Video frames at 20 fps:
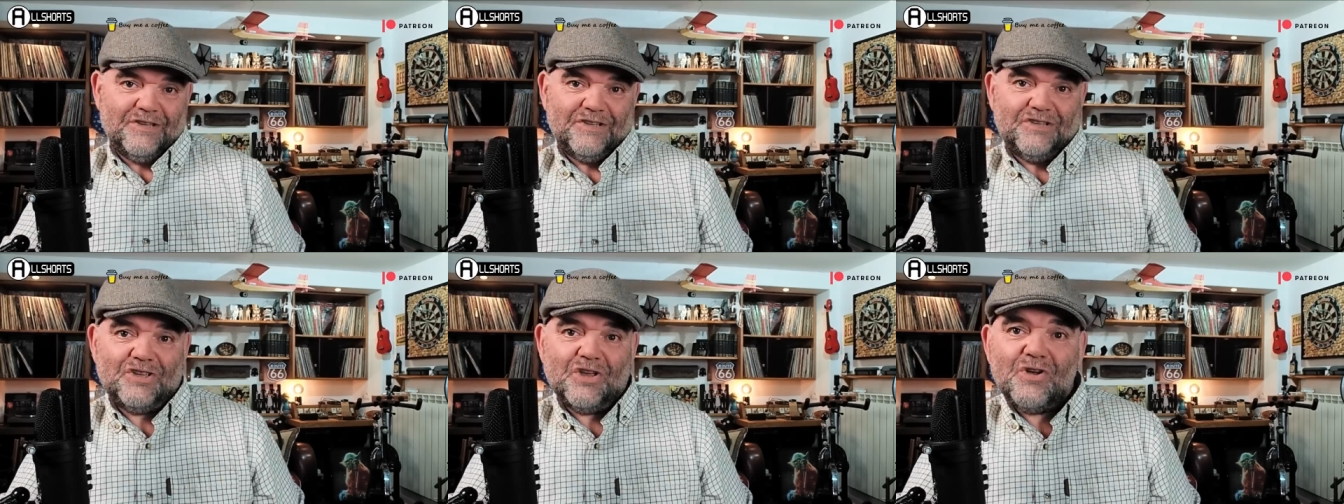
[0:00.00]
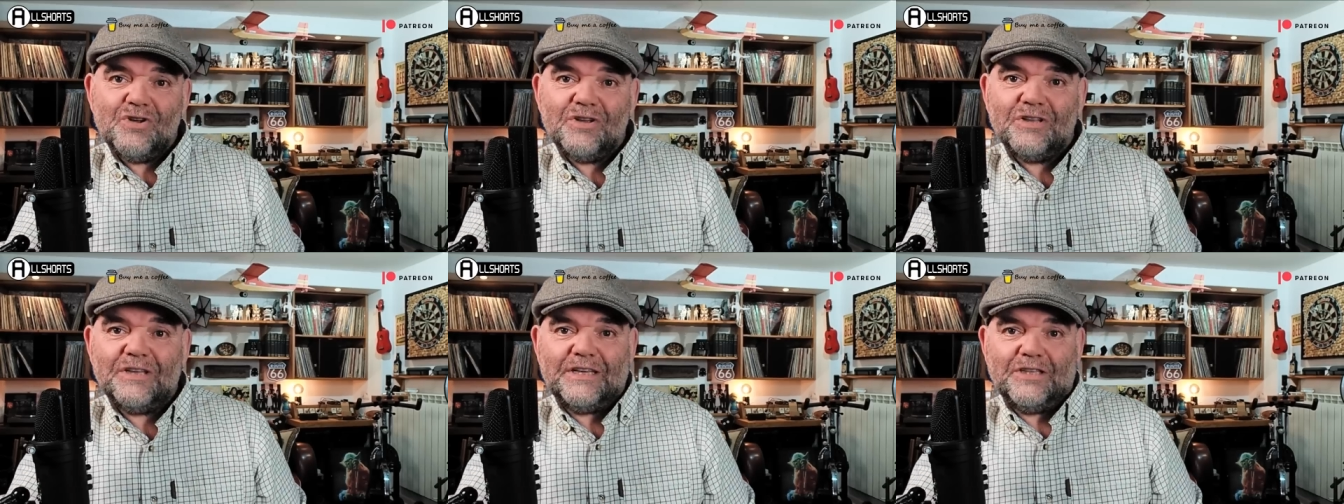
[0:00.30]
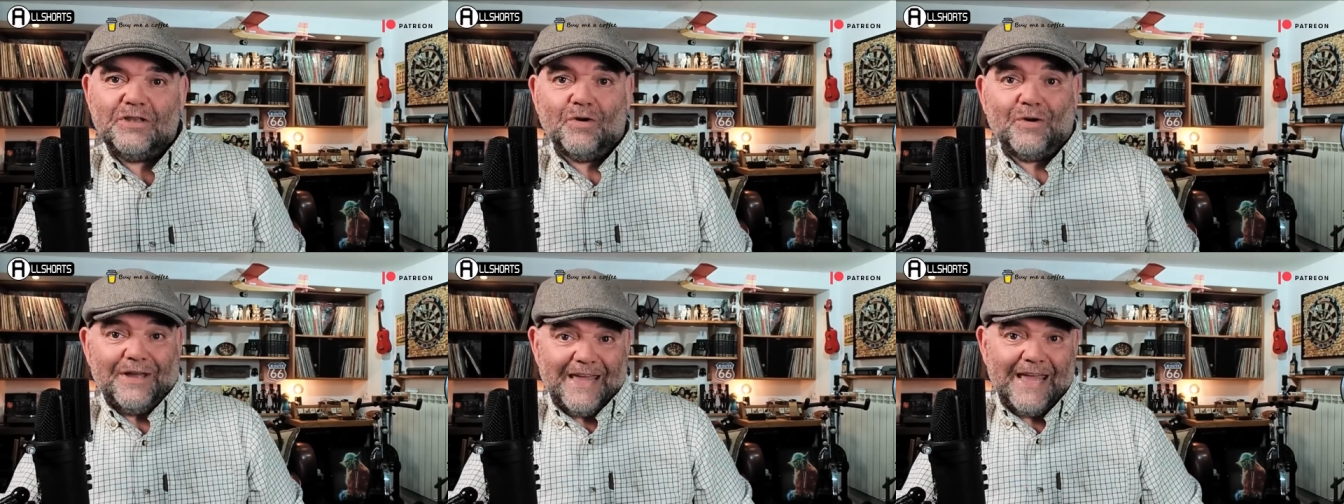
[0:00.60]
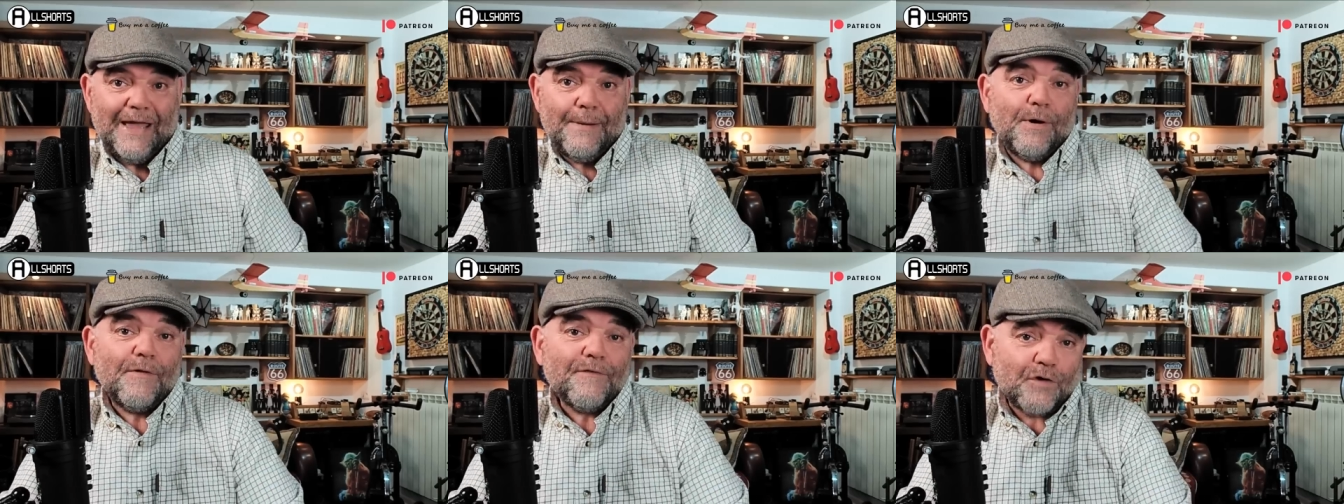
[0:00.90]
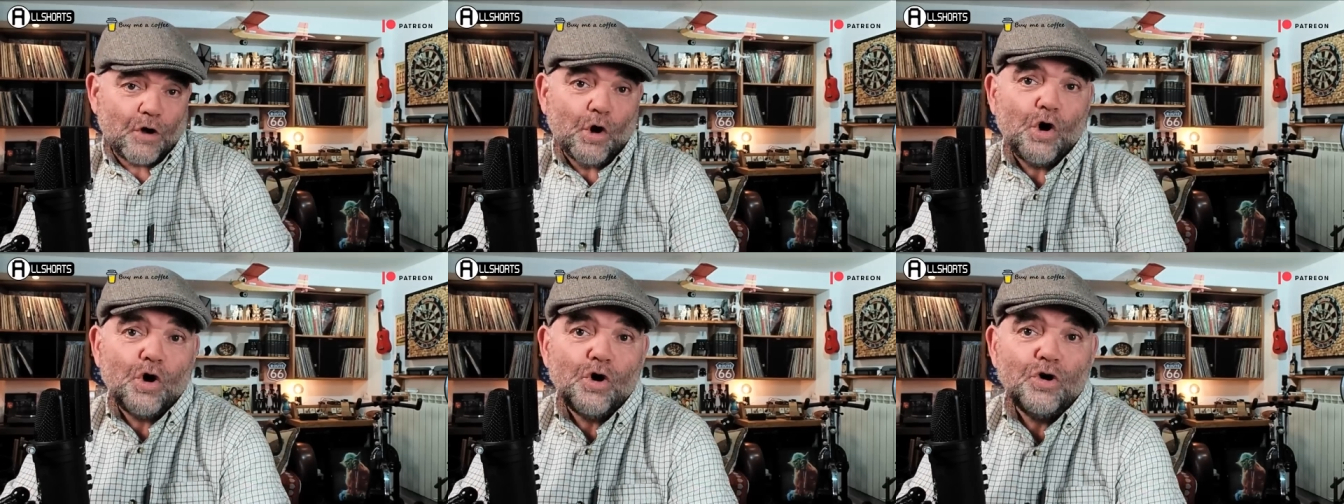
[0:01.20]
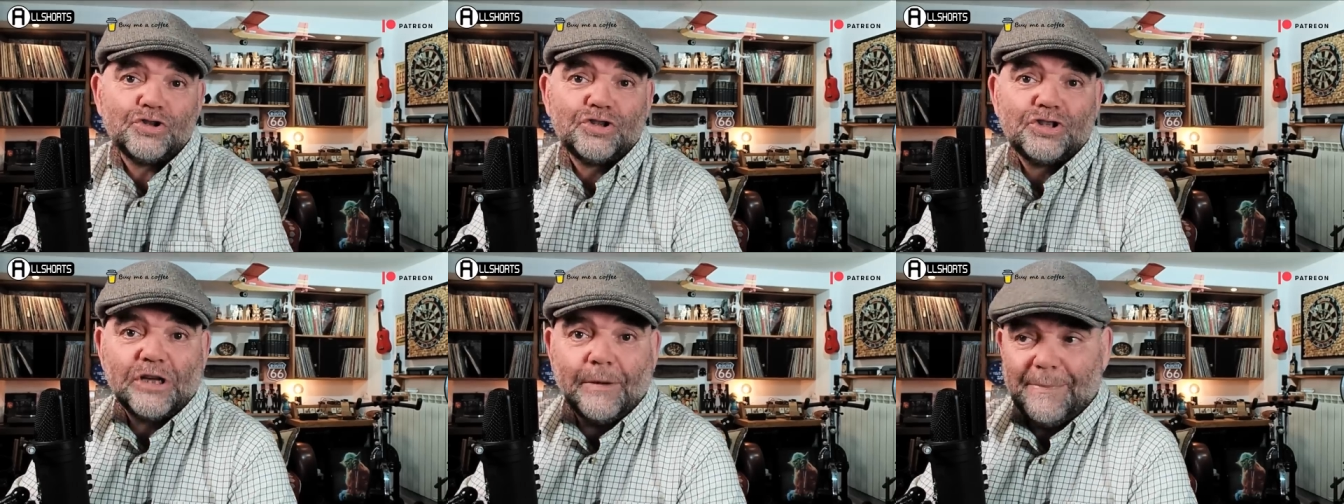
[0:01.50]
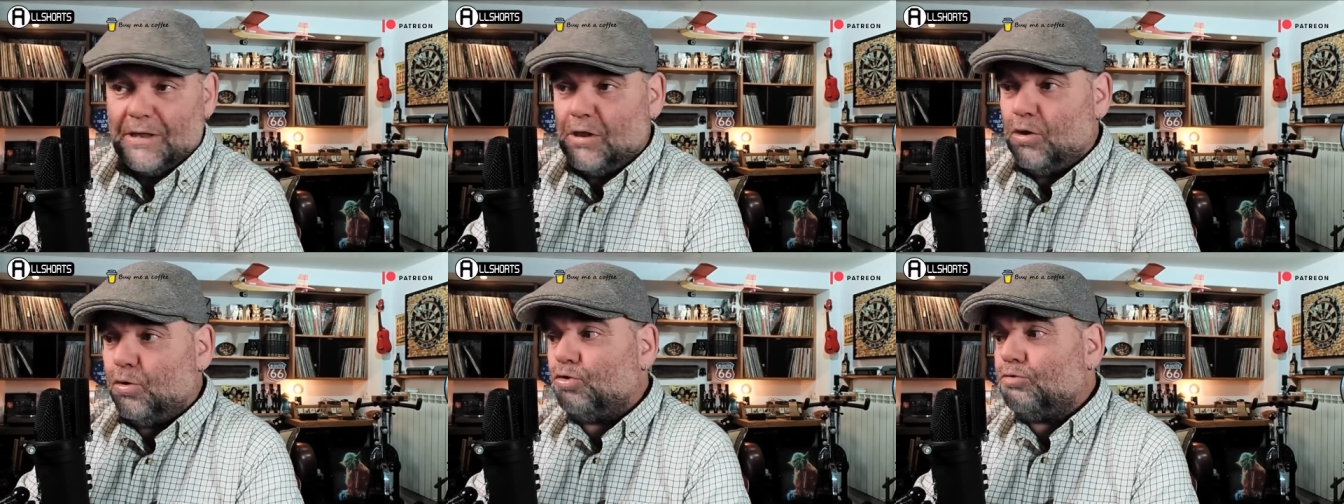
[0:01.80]
Certainly not him, of course. That'd
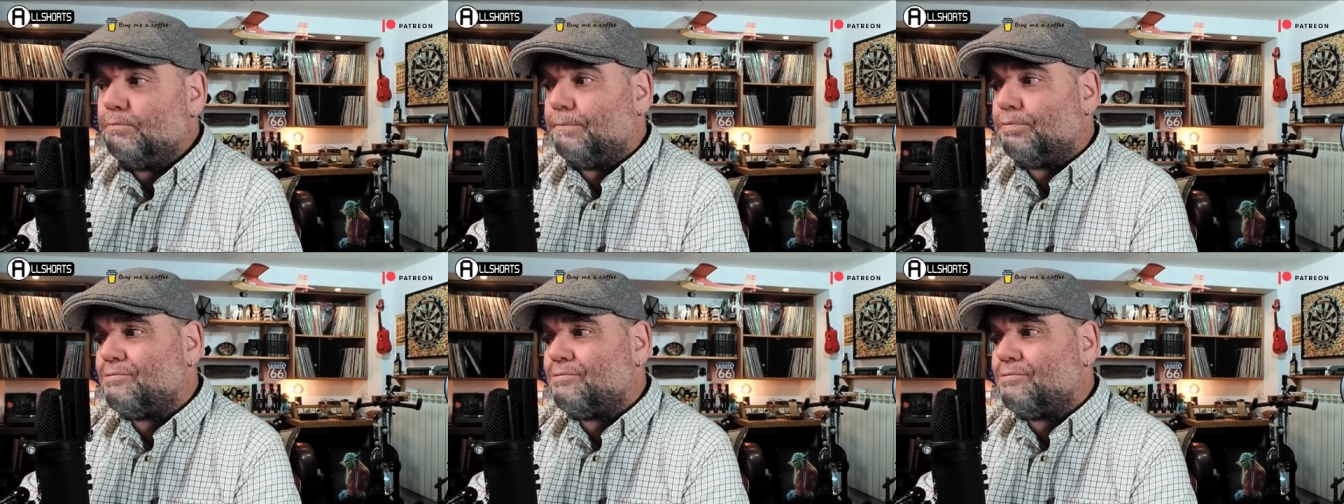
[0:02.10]
be Lord